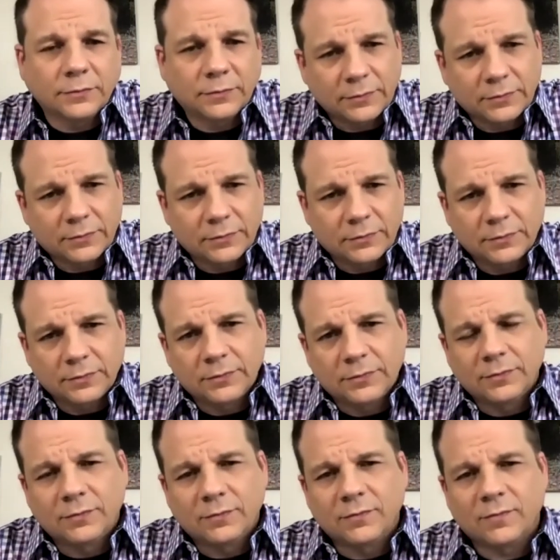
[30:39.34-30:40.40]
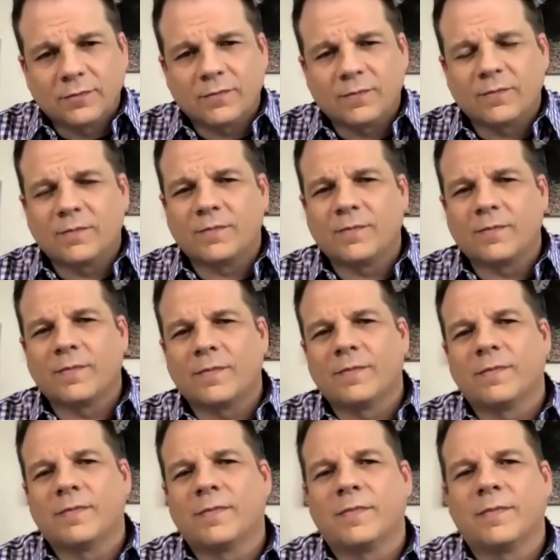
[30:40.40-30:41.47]

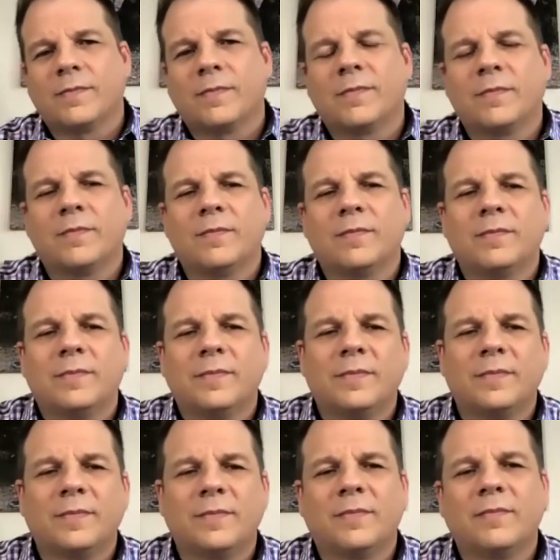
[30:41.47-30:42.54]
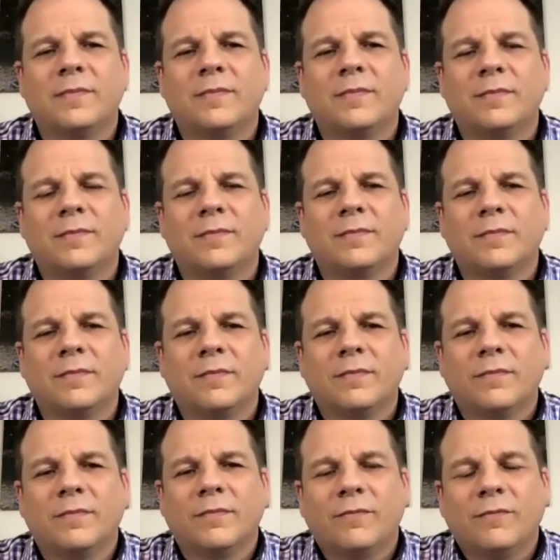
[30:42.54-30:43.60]

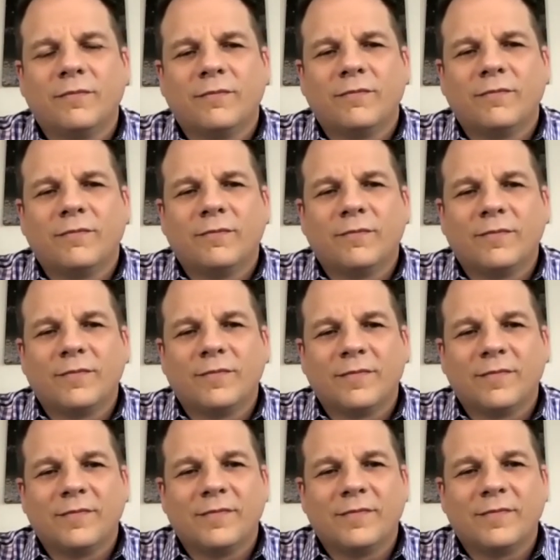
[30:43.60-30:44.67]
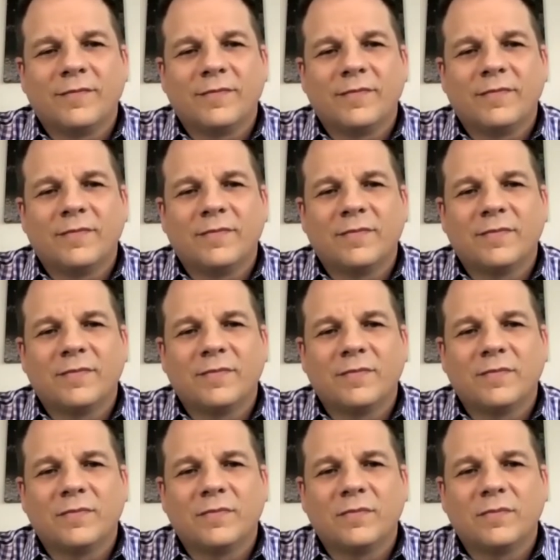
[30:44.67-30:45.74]

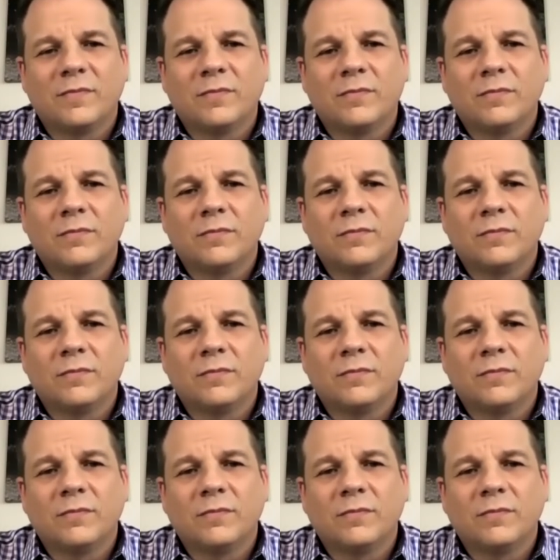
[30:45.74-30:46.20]
The person shown says nothing.